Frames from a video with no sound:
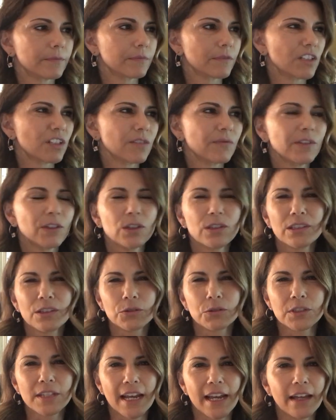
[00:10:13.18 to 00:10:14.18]
just feel a
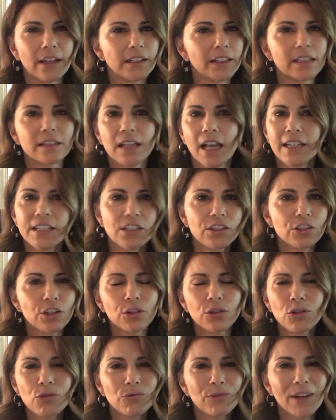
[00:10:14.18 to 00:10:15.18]
little down is I just
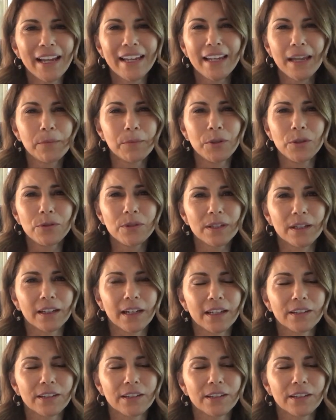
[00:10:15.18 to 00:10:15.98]
turn on reggae music.